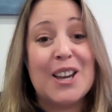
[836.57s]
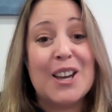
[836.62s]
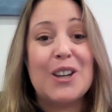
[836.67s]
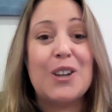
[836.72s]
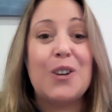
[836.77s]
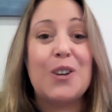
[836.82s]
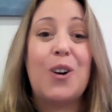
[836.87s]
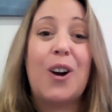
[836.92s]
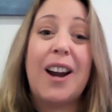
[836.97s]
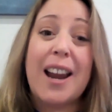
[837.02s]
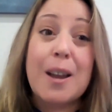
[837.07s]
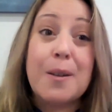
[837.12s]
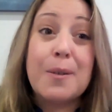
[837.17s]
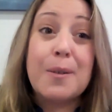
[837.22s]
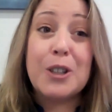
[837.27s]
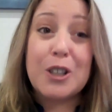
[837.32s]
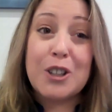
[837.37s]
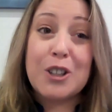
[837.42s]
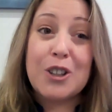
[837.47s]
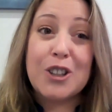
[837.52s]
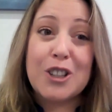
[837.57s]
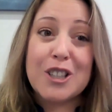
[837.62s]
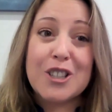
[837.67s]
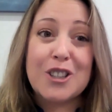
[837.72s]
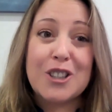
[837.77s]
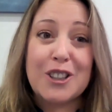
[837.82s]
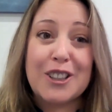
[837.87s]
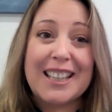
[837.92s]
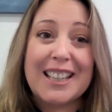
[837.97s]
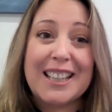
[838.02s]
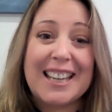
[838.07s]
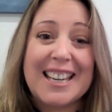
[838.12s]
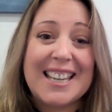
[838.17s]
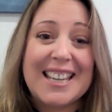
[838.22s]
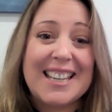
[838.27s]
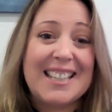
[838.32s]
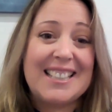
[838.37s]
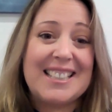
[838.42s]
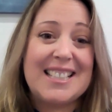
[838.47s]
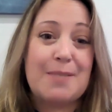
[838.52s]
who are able to nourish their
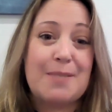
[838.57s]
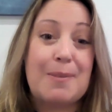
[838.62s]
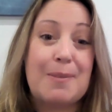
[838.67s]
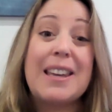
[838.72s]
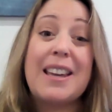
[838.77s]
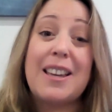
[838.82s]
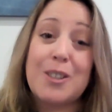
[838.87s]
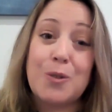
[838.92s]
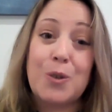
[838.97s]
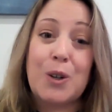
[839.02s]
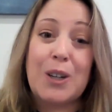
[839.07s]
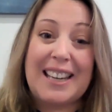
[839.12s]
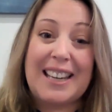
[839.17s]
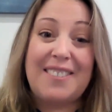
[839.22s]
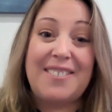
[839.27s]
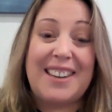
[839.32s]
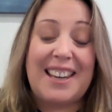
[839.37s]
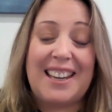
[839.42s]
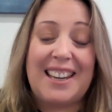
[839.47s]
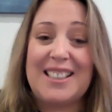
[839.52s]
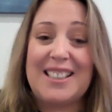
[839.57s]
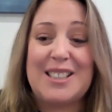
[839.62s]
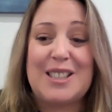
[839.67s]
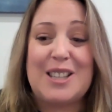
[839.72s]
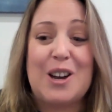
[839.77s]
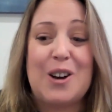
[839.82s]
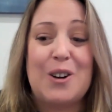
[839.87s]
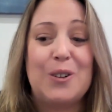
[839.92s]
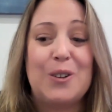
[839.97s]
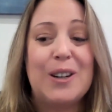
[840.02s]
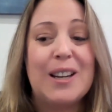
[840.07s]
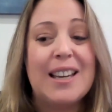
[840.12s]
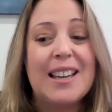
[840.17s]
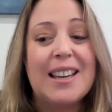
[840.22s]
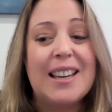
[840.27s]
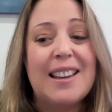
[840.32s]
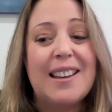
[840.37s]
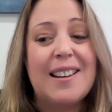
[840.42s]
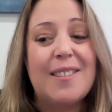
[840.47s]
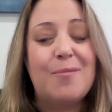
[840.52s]
kids because we're giving. So
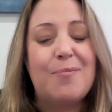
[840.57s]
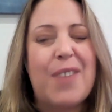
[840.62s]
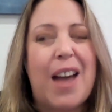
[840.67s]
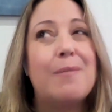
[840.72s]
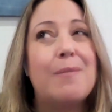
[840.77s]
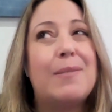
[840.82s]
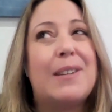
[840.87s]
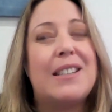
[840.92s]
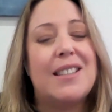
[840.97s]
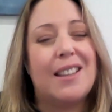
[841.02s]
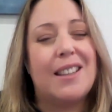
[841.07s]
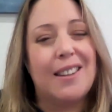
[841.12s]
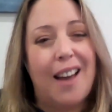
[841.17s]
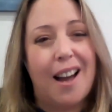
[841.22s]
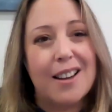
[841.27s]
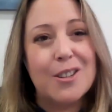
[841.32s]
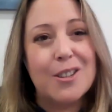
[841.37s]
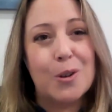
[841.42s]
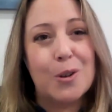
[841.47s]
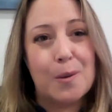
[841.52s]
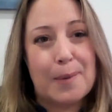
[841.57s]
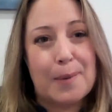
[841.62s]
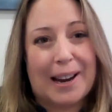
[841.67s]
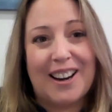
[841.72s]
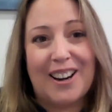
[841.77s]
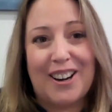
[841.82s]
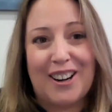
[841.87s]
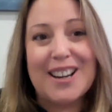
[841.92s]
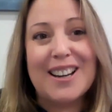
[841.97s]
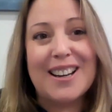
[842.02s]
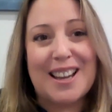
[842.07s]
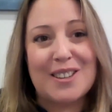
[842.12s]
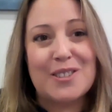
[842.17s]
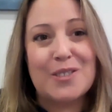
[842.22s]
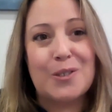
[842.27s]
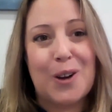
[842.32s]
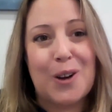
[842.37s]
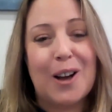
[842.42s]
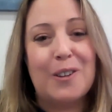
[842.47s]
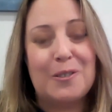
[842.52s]
that means a lot to a parent as
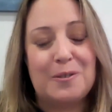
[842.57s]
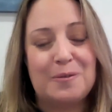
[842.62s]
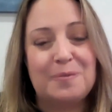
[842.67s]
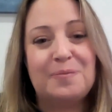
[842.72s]
well.